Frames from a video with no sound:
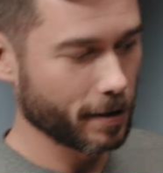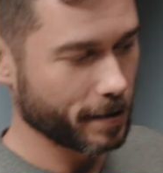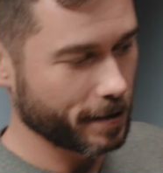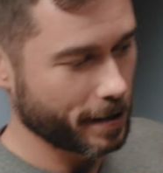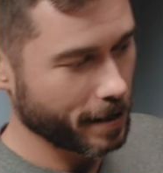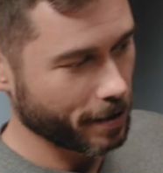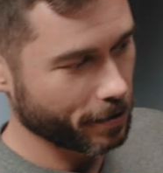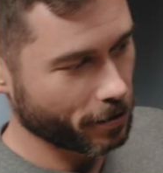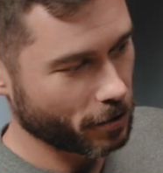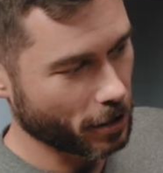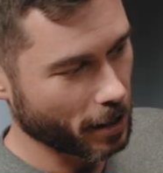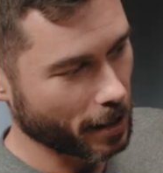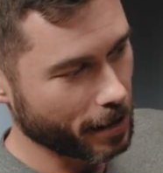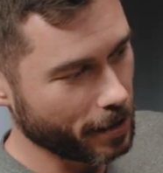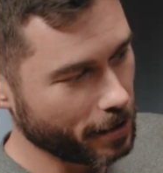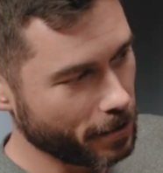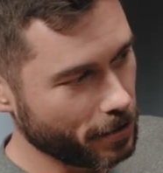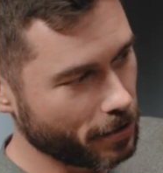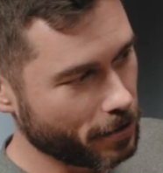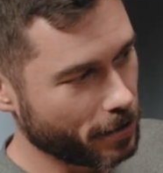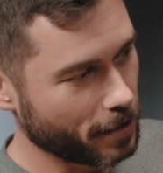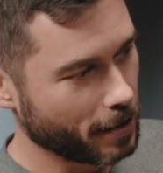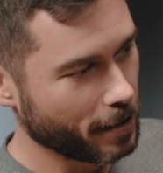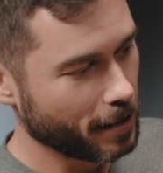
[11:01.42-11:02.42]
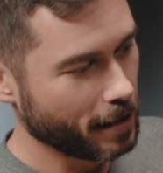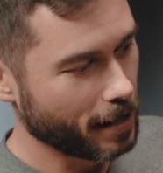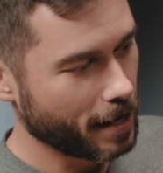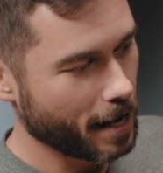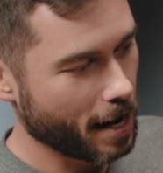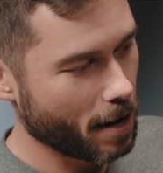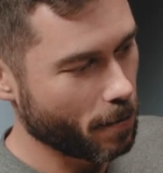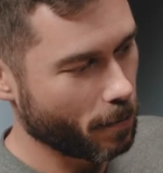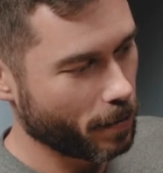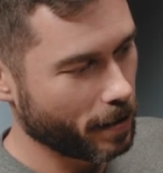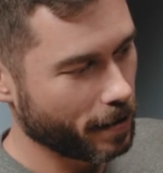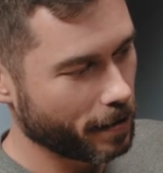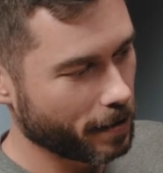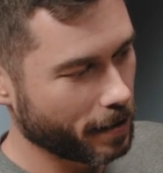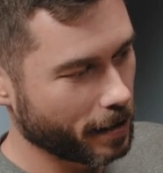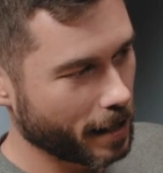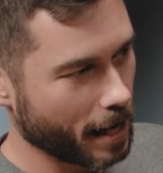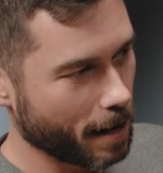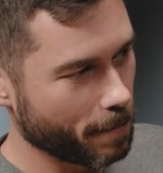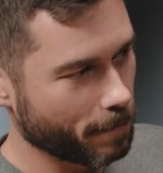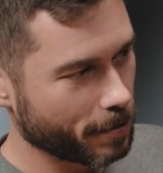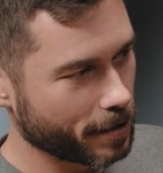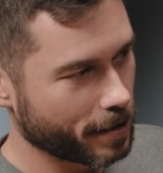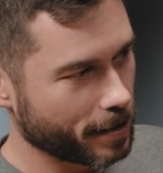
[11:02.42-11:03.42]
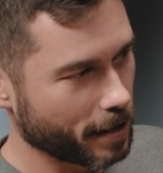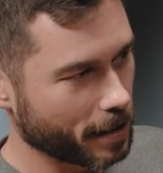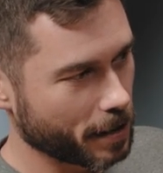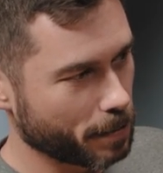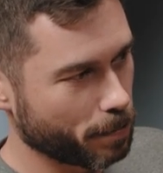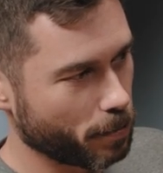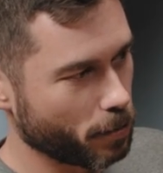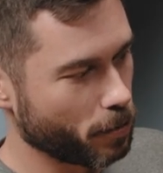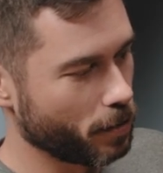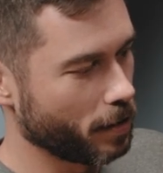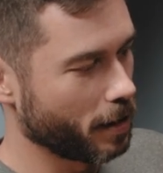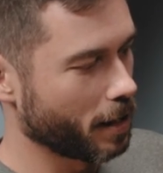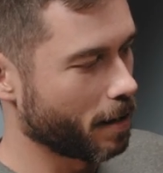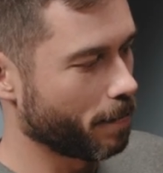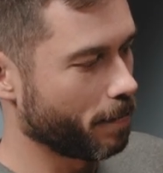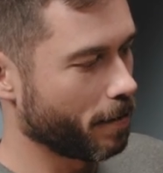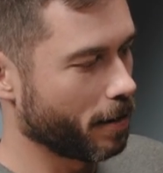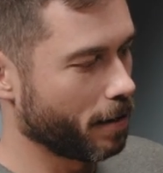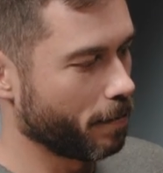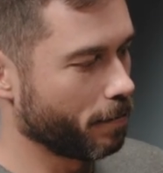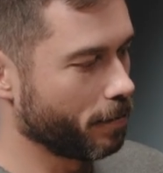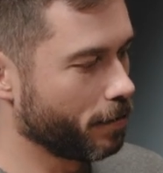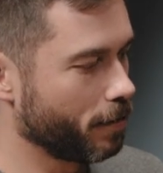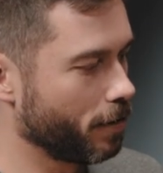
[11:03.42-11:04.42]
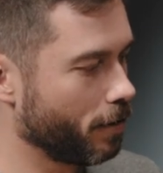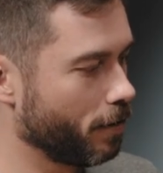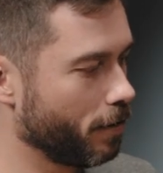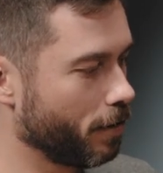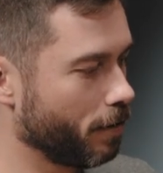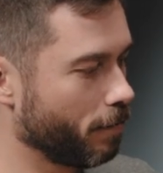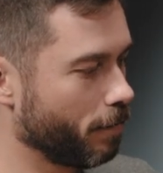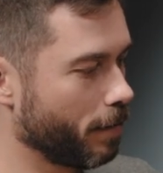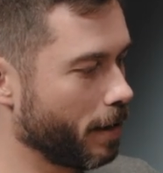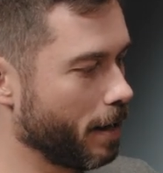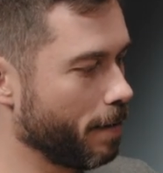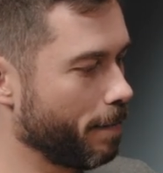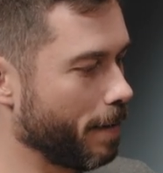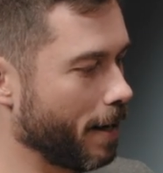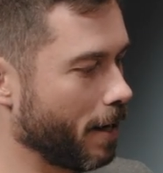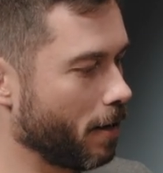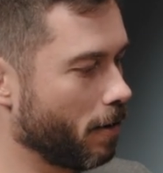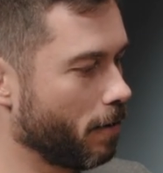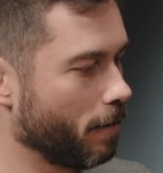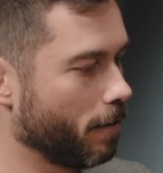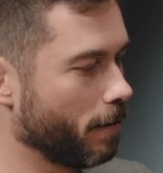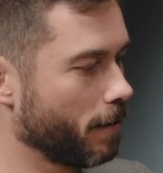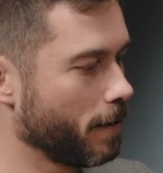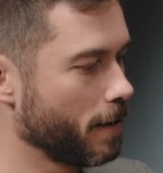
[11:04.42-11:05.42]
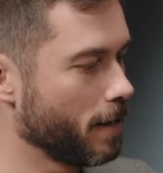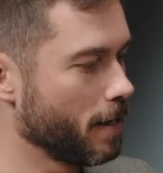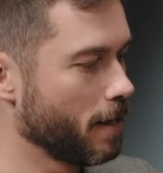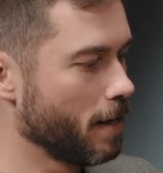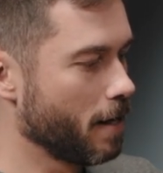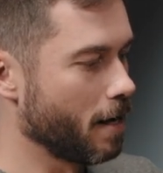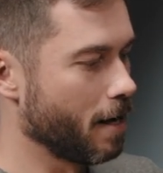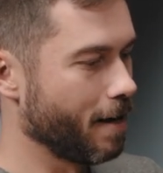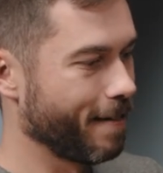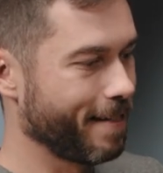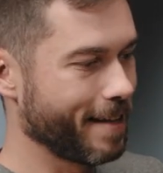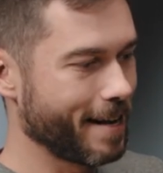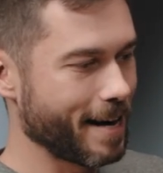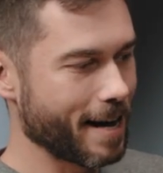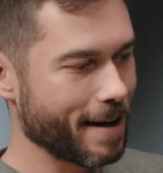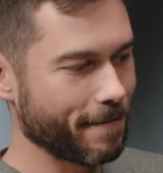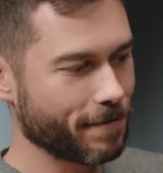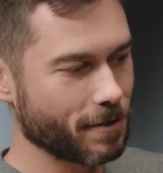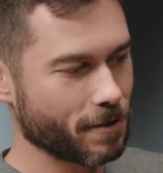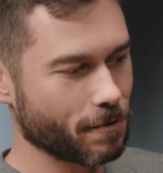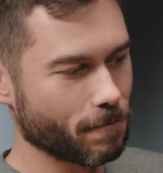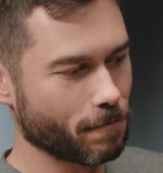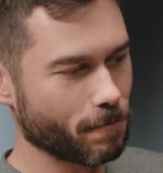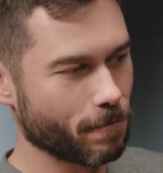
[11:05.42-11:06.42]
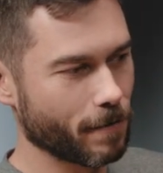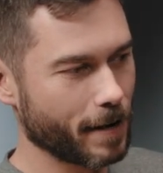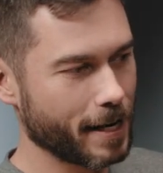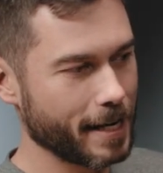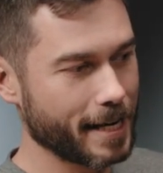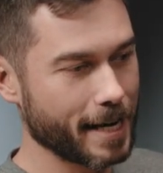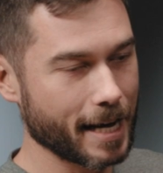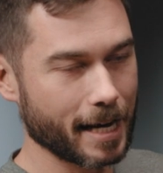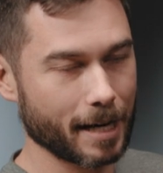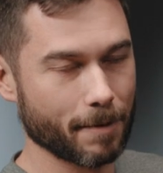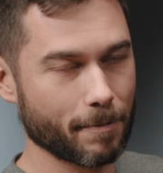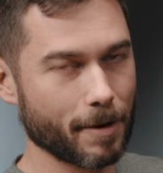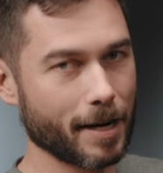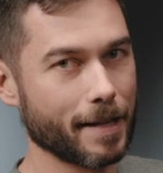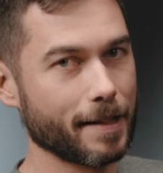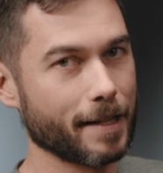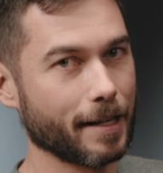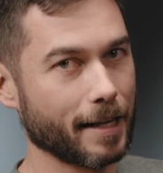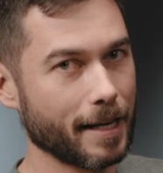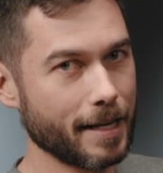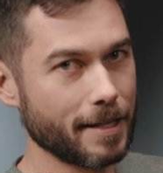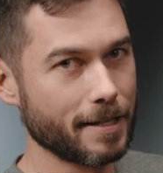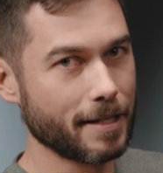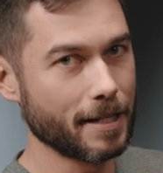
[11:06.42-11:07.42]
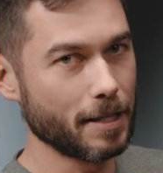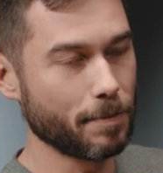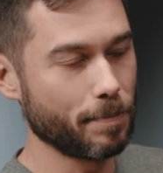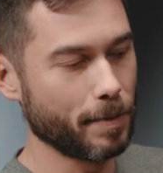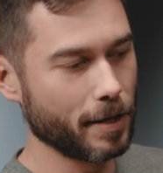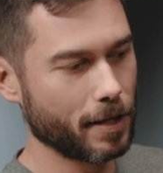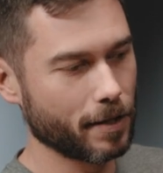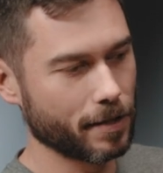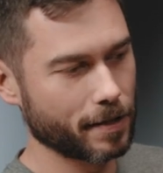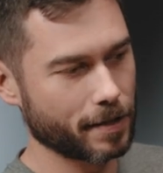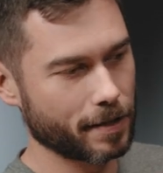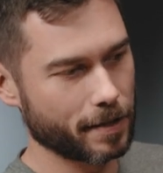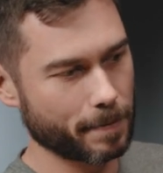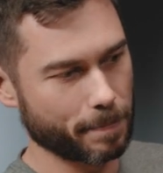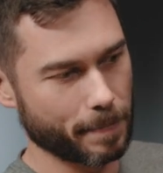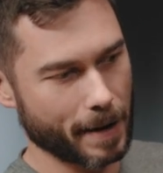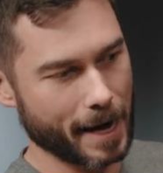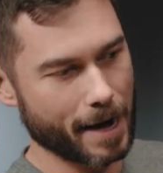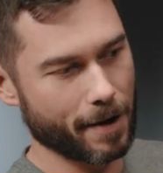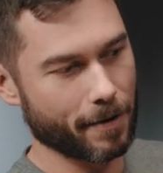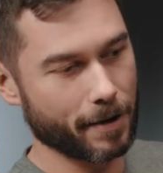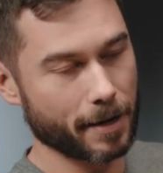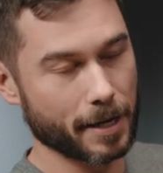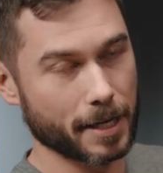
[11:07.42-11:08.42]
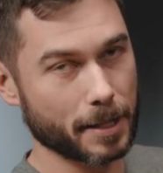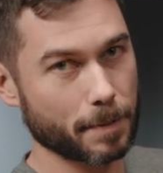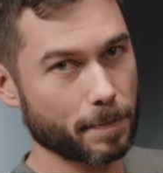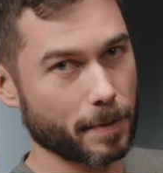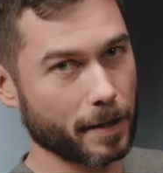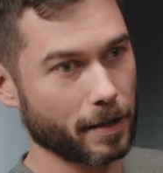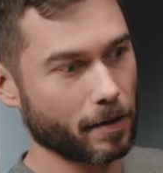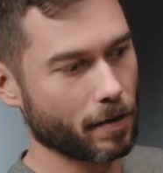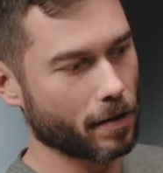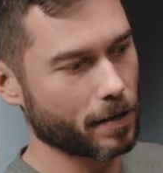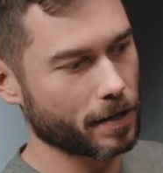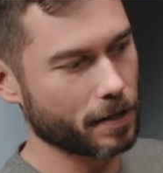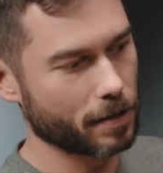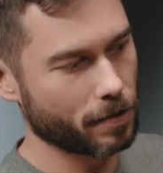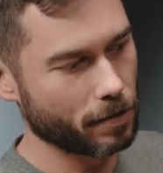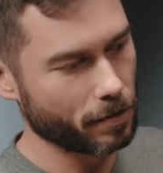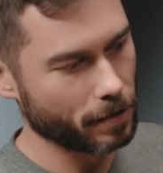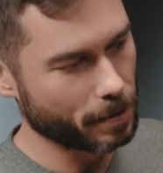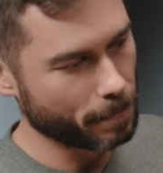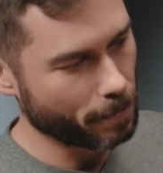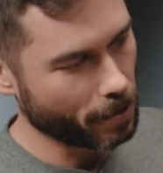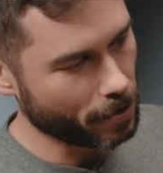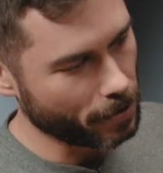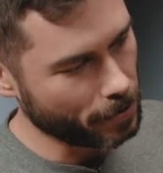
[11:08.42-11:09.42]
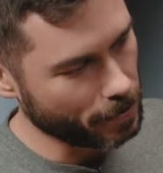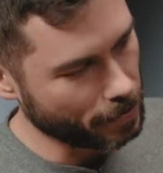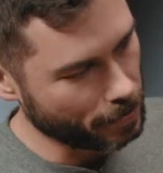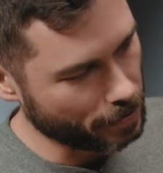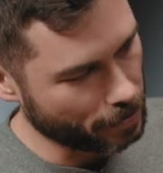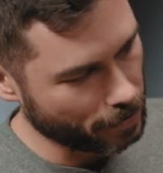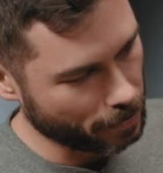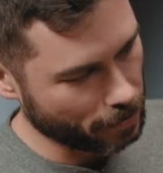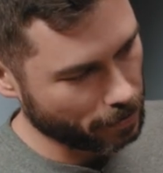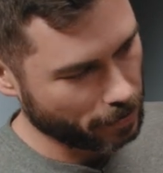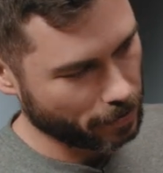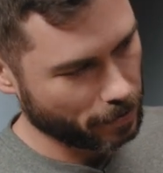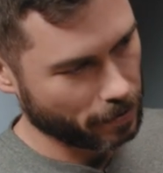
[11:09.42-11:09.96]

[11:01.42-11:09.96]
has now changed, and when the camera starts booting up, I will turn the rear back on. I'll then have to recalibrate the lenses because the power has been lost to the motors.